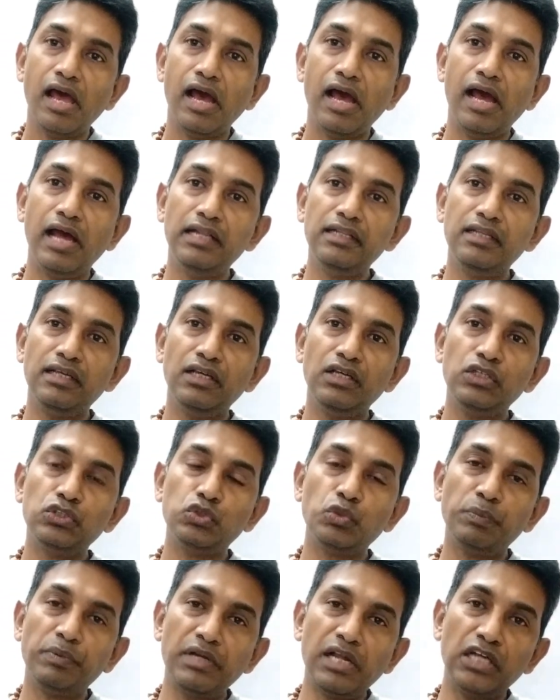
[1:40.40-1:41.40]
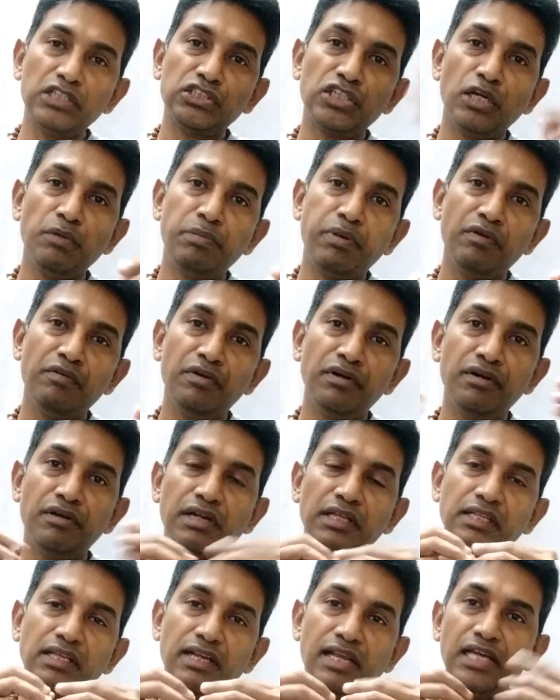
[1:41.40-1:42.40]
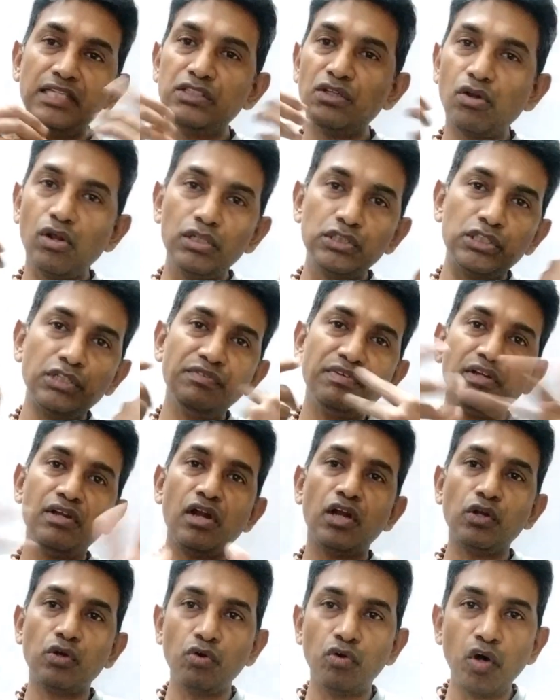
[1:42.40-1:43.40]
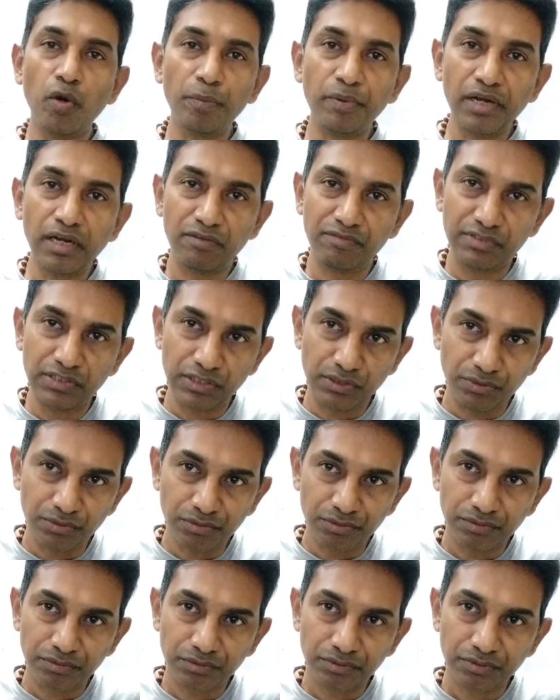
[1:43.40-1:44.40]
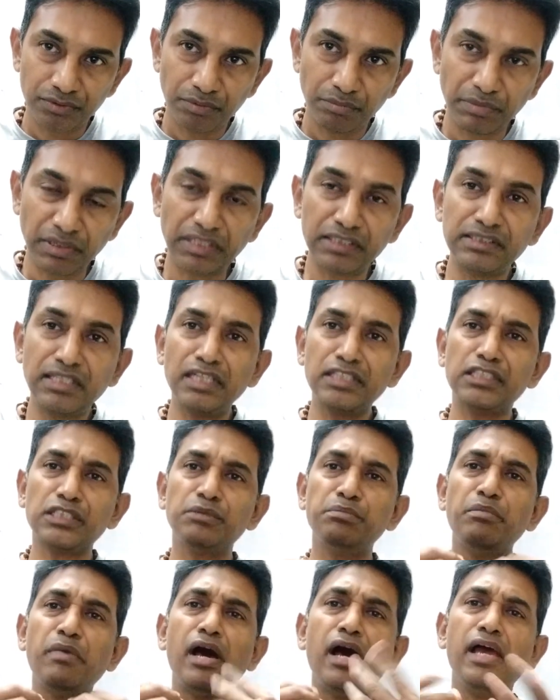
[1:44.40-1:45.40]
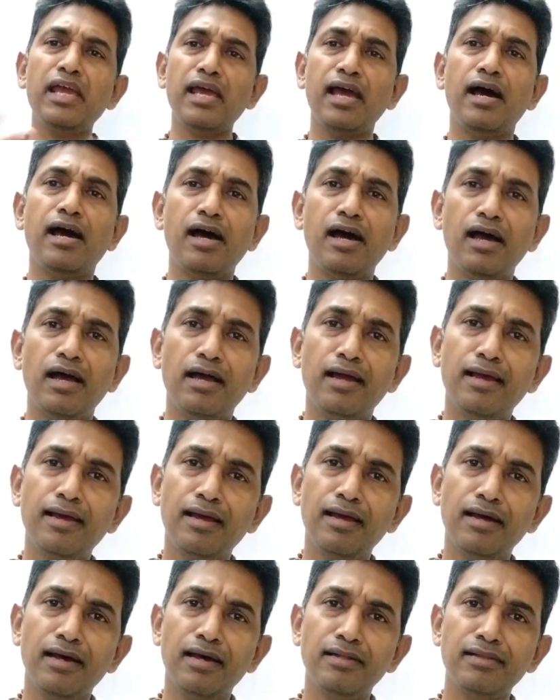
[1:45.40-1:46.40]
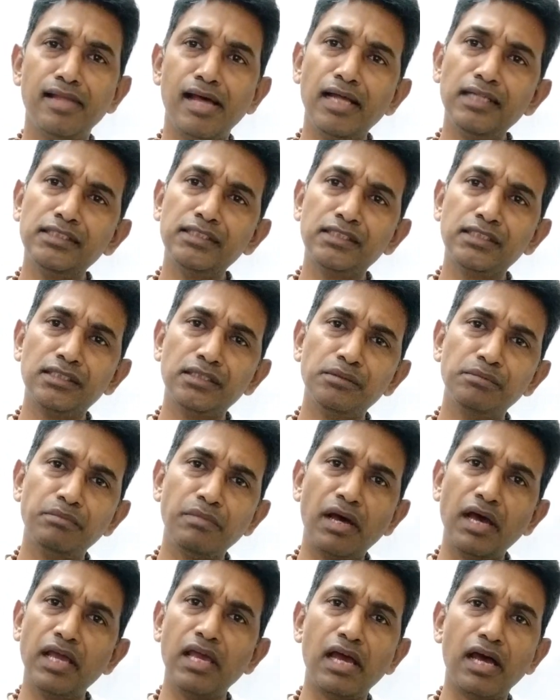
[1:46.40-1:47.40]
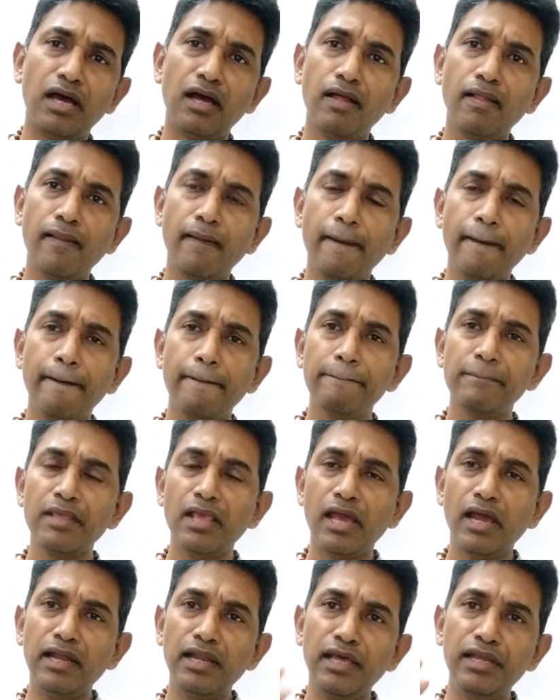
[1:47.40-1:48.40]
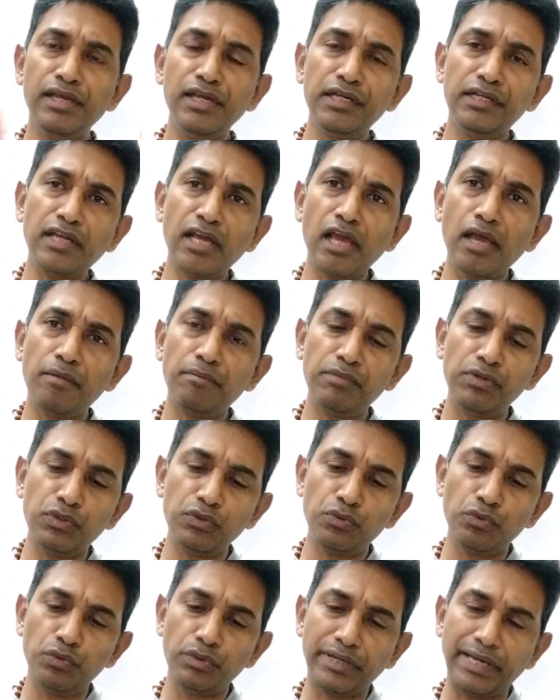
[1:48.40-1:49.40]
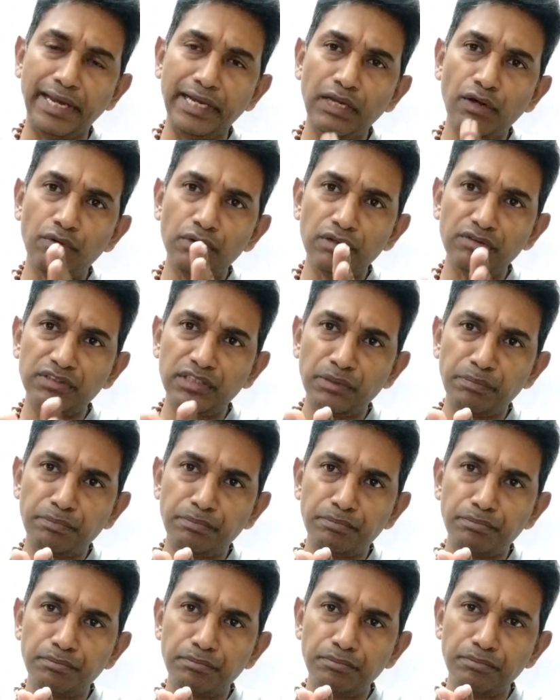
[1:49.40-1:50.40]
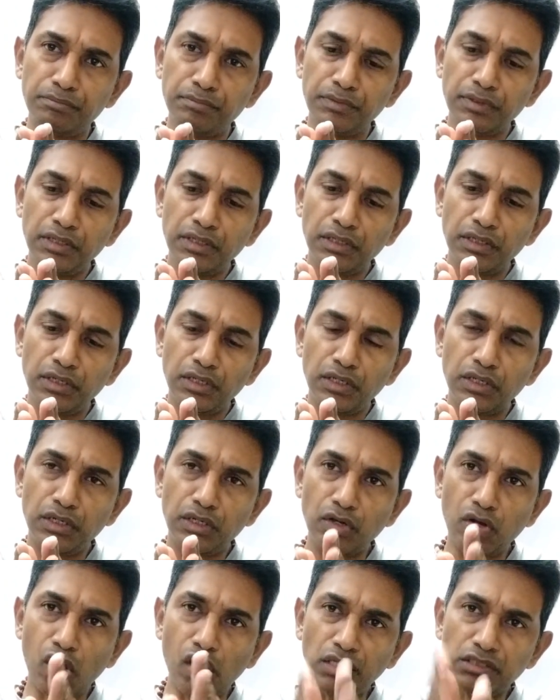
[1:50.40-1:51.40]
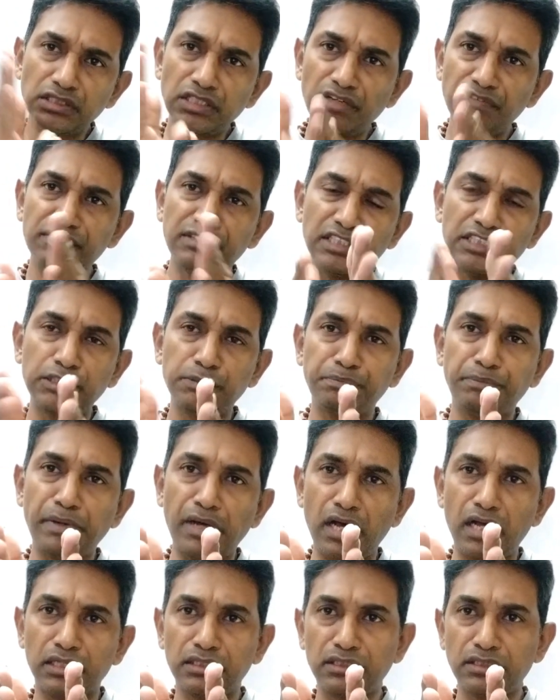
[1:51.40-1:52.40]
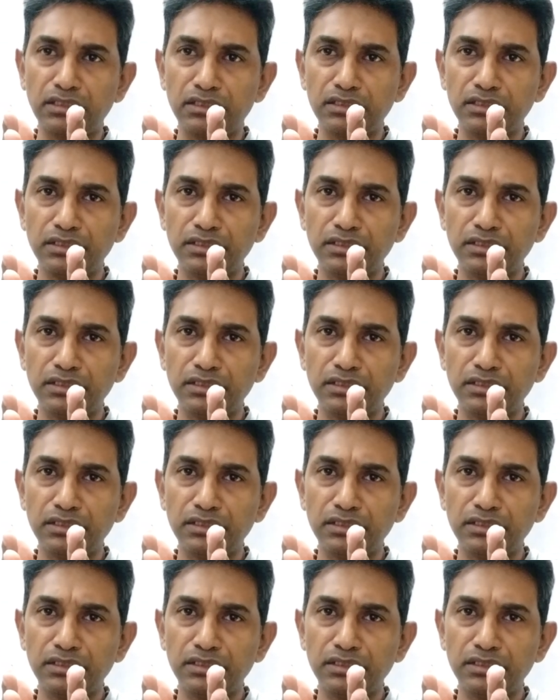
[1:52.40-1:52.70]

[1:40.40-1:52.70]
And the supernatural power and the nature also will not cooperate with you. Because that's Maya. That's Maya. And anytime you get out of the loss of this path,